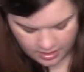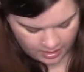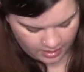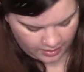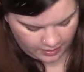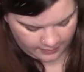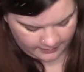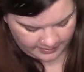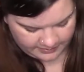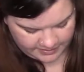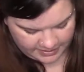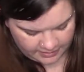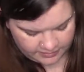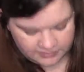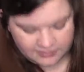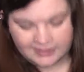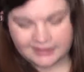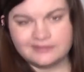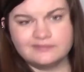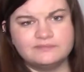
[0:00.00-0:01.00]
I'm down to
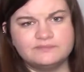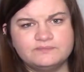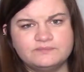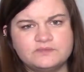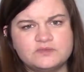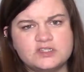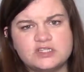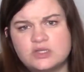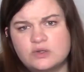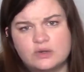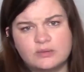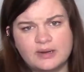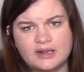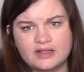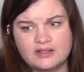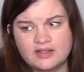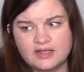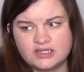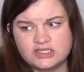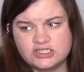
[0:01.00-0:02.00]
like two in my
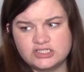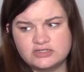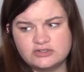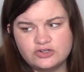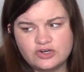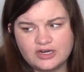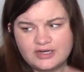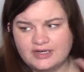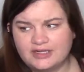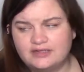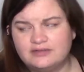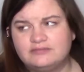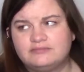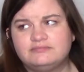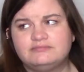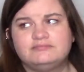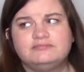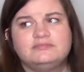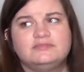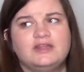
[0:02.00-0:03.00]
collection. Granted,
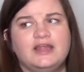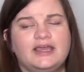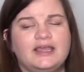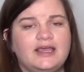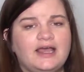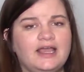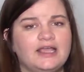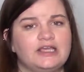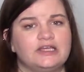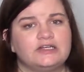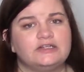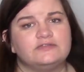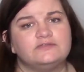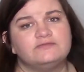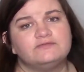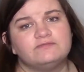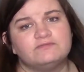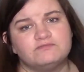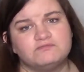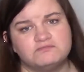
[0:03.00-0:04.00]
like, I could have
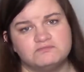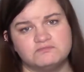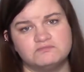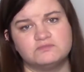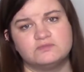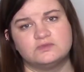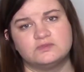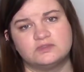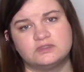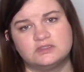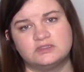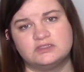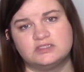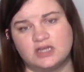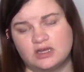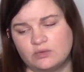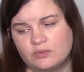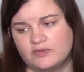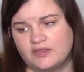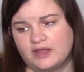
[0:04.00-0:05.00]

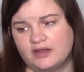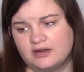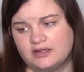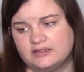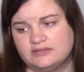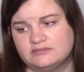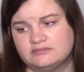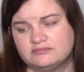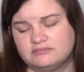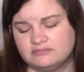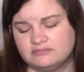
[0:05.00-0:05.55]
done without it